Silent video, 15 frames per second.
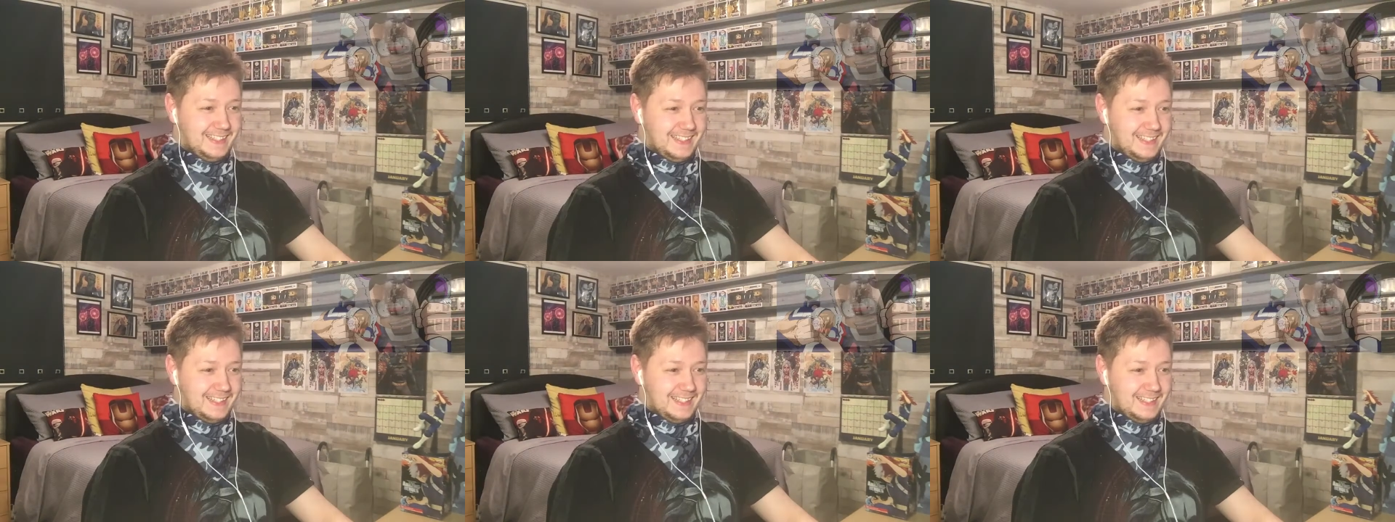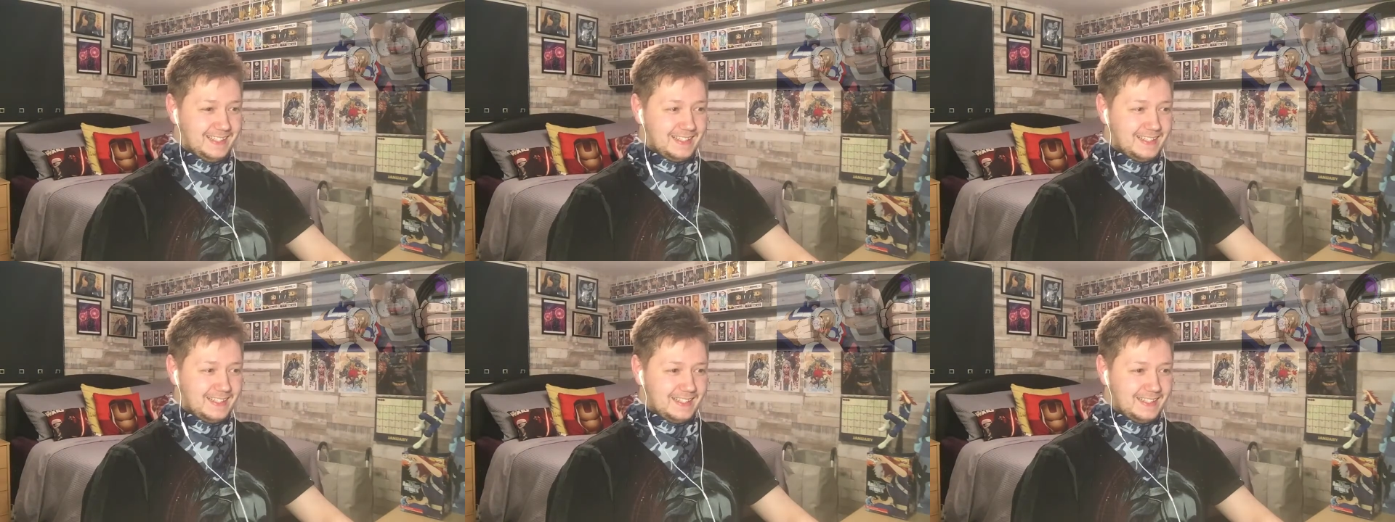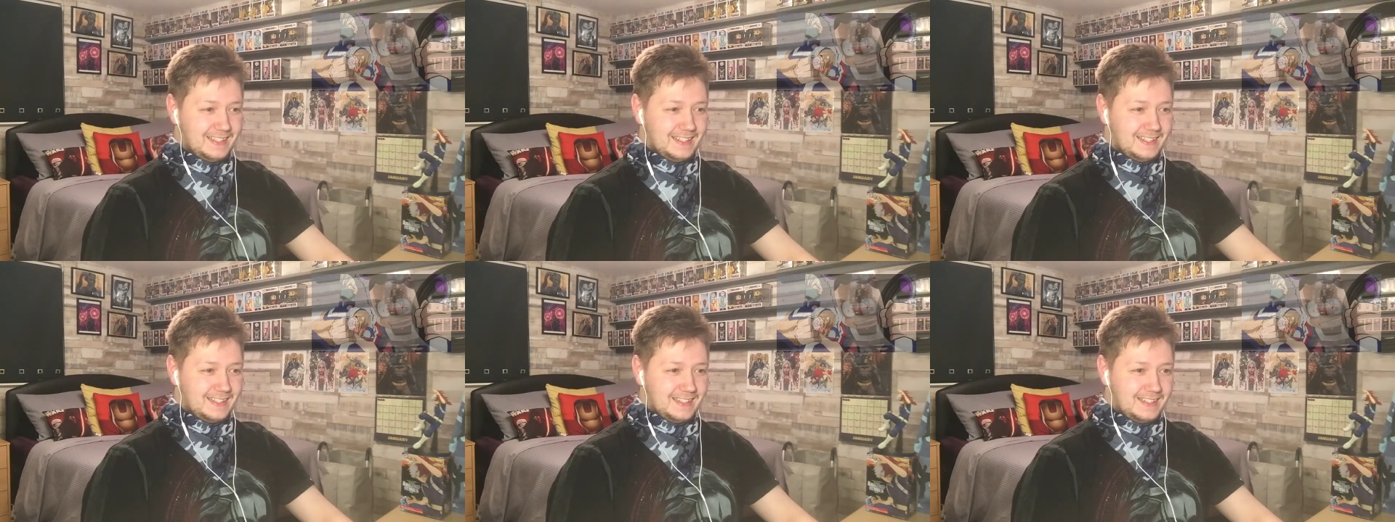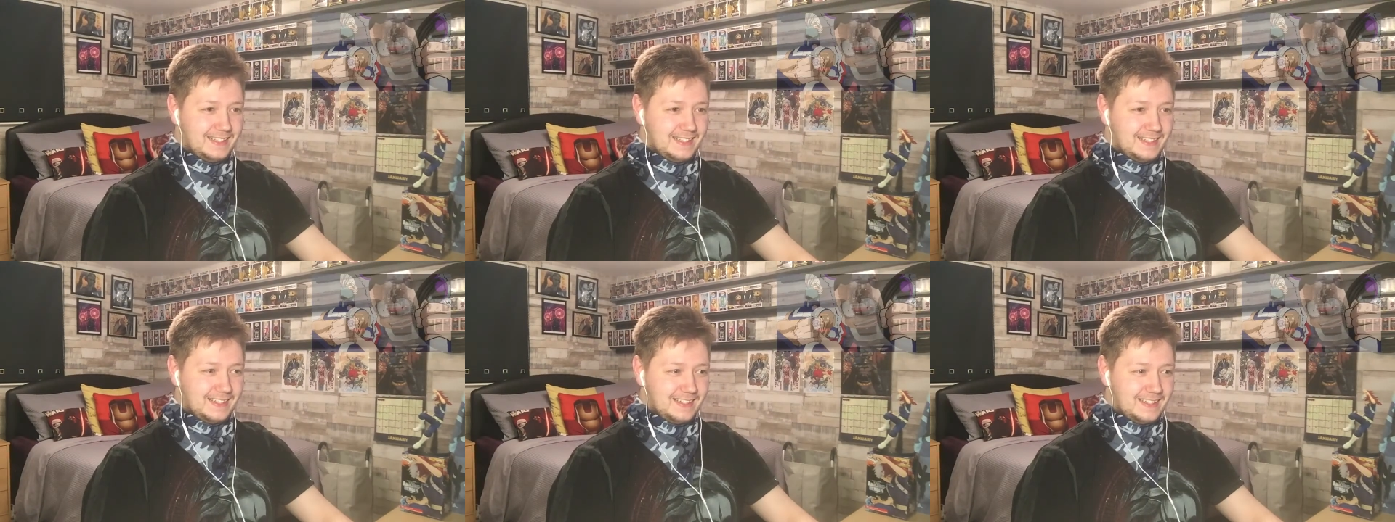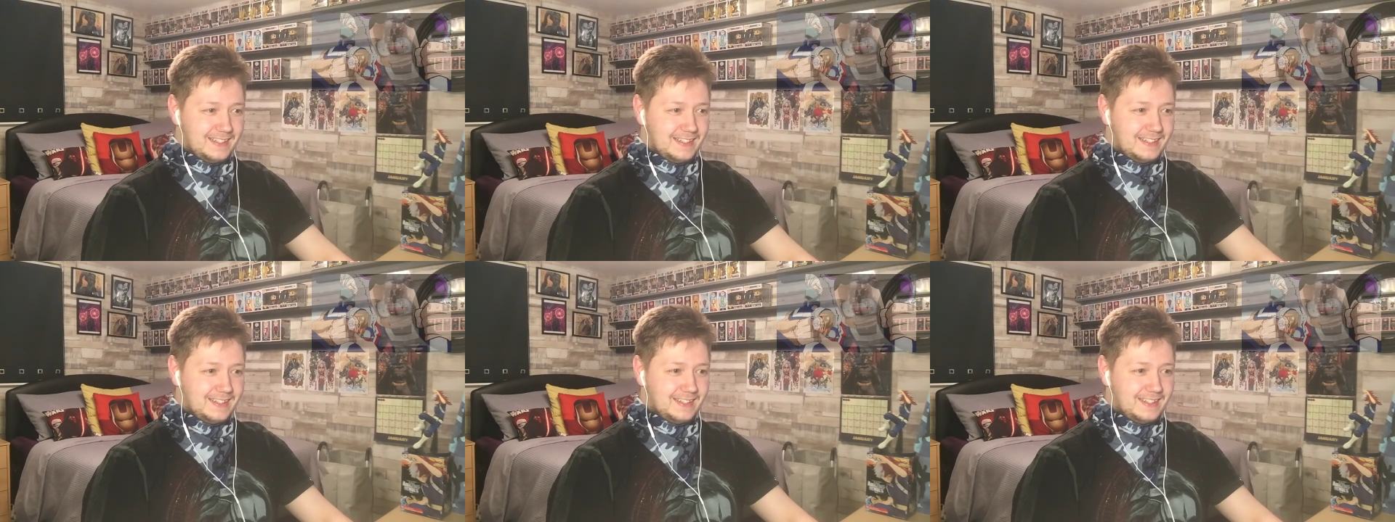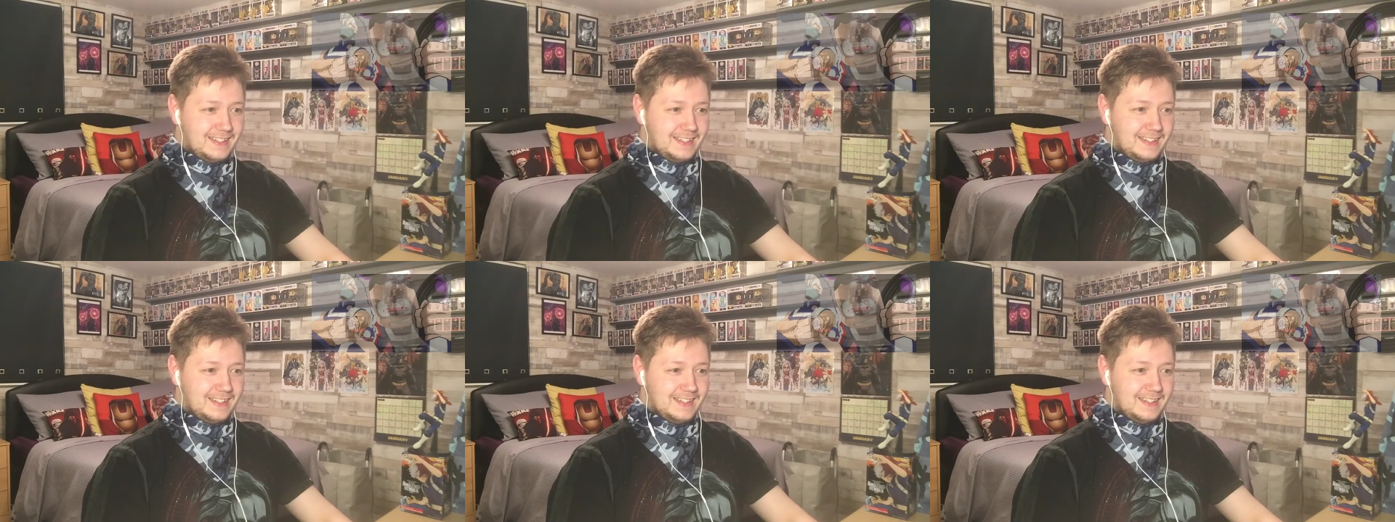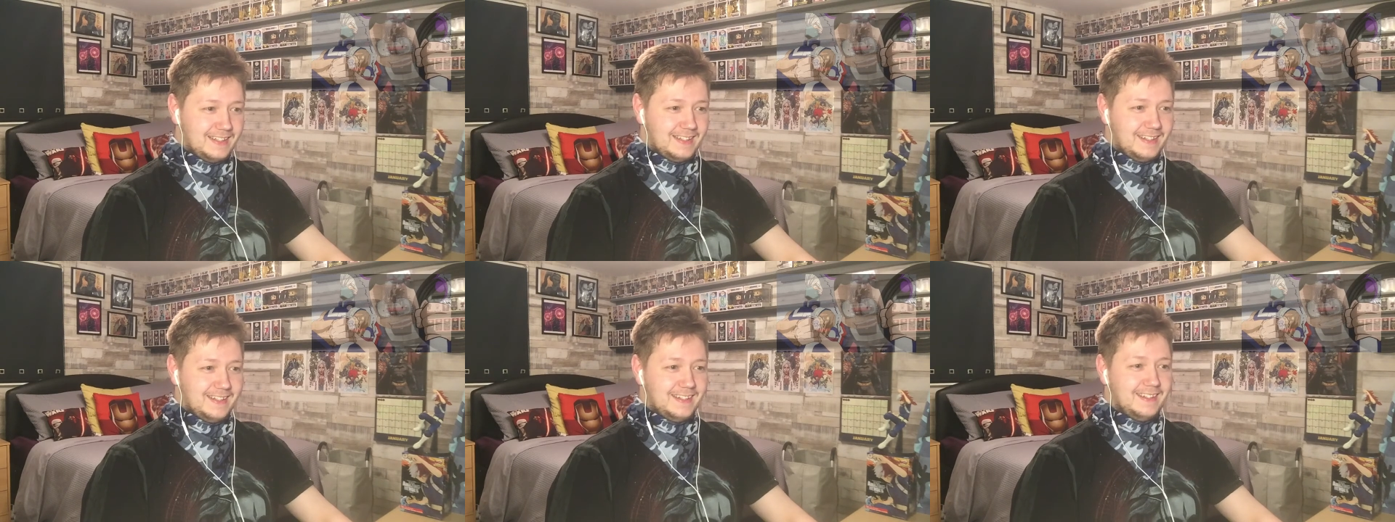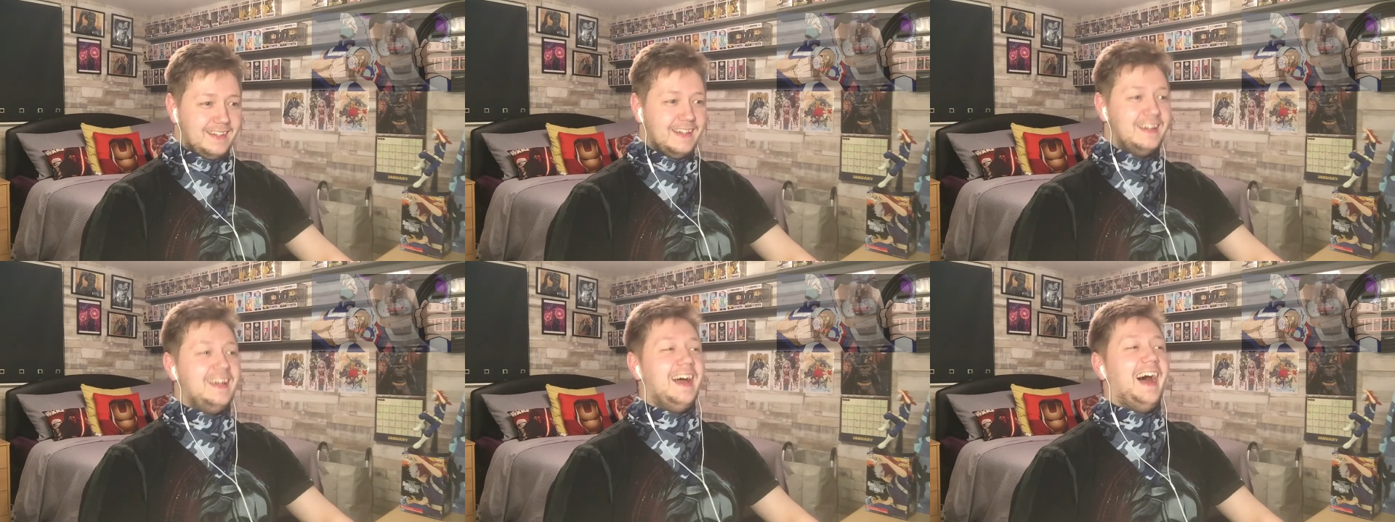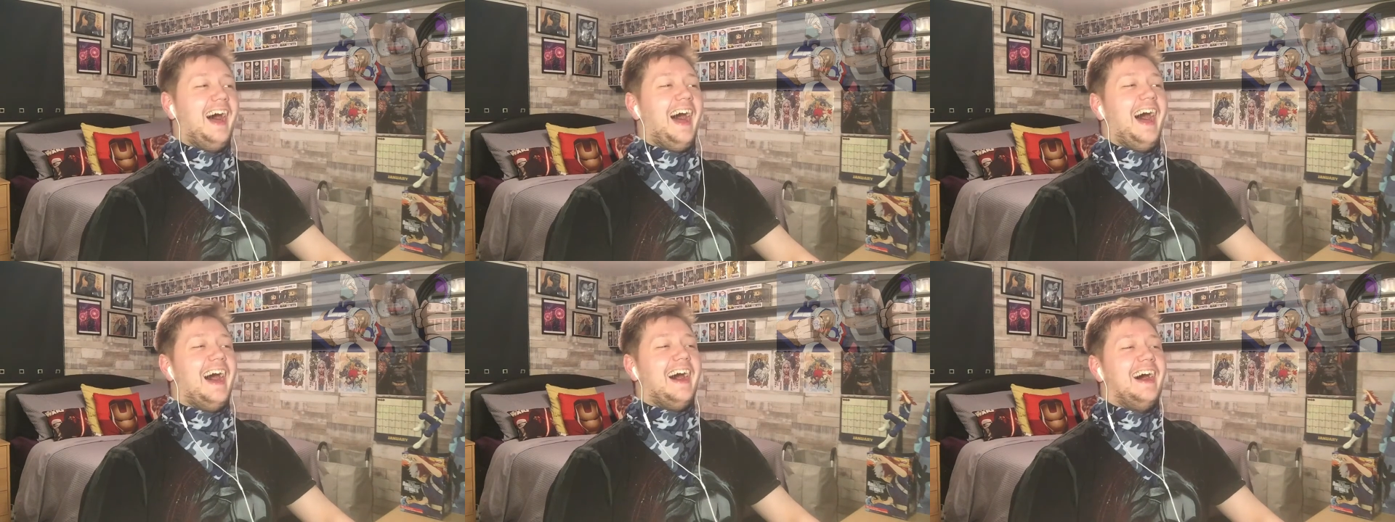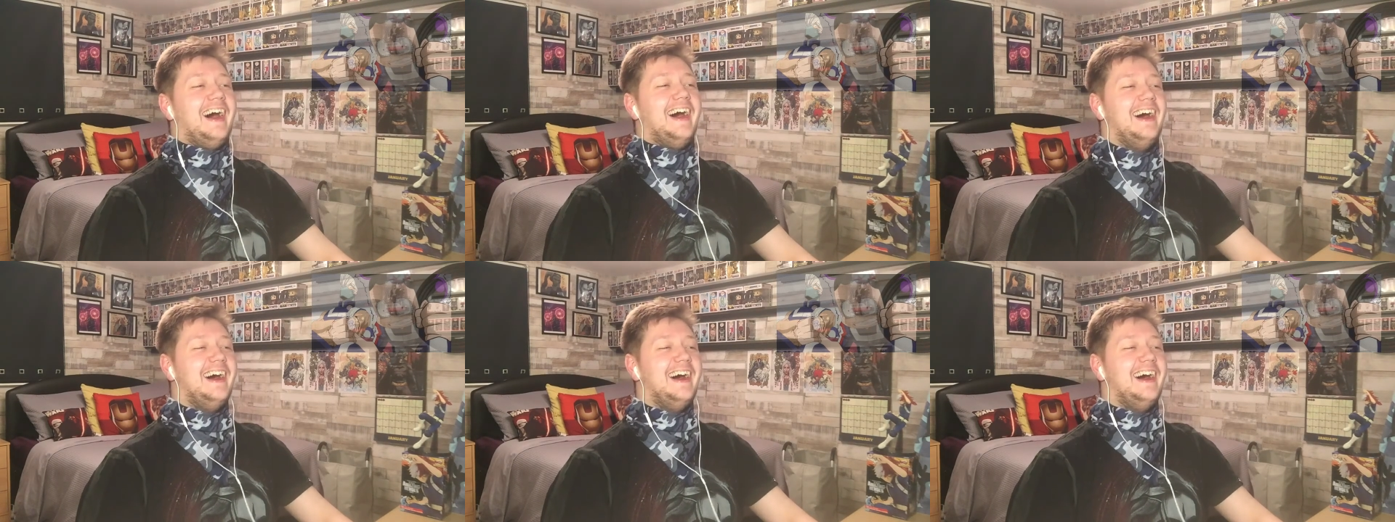(no one is talking)